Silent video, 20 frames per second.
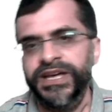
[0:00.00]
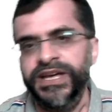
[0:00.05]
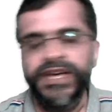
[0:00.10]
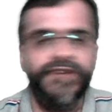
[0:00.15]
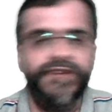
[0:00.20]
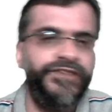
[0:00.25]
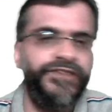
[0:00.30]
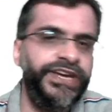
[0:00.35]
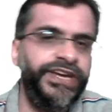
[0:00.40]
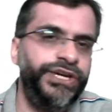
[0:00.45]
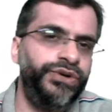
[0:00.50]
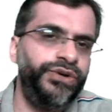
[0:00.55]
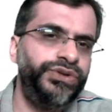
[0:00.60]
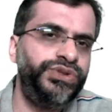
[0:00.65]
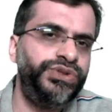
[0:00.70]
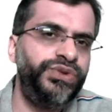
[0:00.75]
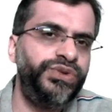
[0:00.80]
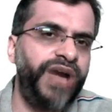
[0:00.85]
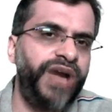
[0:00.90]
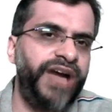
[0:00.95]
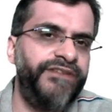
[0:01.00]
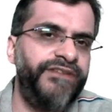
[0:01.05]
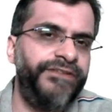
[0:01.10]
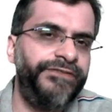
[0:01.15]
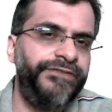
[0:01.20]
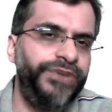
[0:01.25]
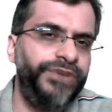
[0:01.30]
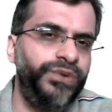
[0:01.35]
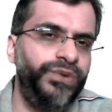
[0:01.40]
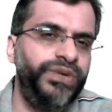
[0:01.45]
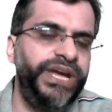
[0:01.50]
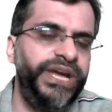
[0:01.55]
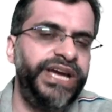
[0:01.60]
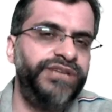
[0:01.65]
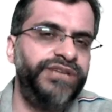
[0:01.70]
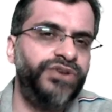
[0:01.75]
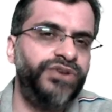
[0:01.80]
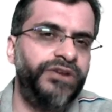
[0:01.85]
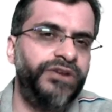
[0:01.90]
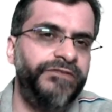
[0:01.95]
We used to have a few
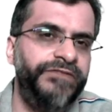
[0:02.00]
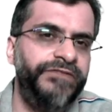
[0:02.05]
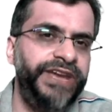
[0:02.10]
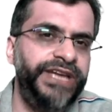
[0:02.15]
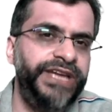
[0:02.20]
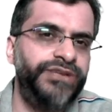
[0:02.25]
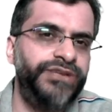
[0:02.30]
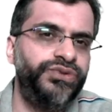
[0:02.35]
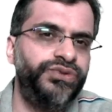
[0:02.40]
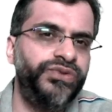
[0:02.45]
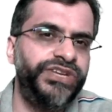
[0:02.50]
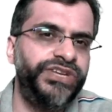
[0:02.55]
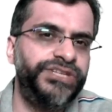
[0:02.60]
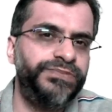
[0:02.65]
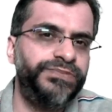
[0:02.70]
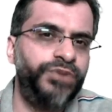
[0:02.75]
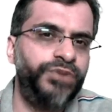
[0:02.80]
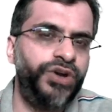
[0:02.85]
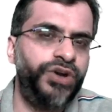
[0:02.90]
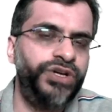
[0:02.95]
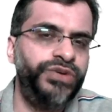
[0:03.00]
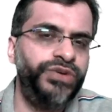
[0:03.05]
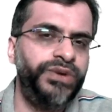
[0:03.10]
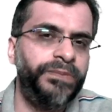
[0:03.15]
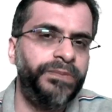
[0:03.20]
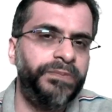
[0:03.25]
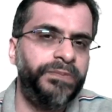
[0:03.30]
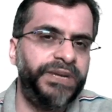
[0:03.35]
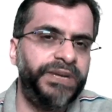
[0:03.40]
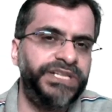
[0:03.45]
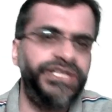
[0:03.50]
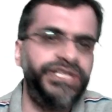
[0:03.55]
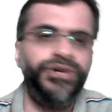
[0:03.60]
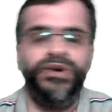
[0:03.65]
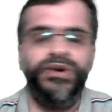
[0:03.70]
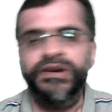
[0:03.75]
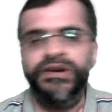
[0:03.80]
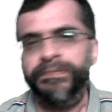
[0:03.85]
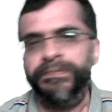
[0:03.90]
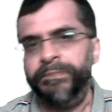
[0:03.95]
days or weeks to respond to a
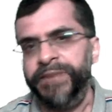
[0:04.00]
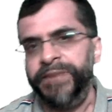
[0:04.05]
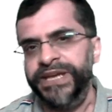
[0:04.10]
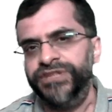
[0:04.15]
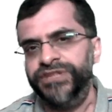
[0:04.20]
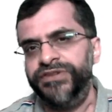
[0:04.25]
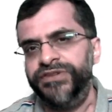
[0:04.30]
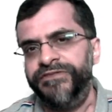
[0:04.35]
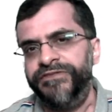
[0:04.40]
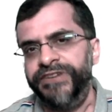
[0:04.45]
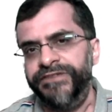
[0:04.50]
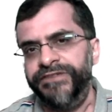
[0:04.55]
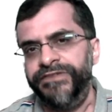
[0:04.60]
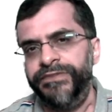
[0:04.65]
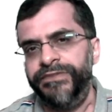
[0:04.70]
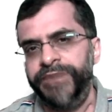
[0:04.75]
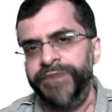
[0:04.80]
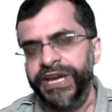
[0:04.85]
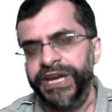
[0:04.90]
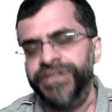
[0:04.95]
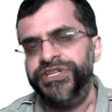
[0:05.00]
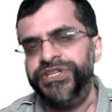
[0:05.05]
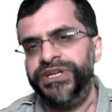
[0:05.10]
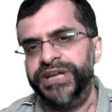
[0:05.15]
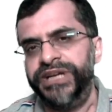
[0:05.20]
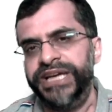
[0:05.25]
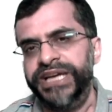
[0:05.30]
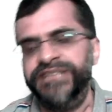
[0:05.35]
particular piece of information,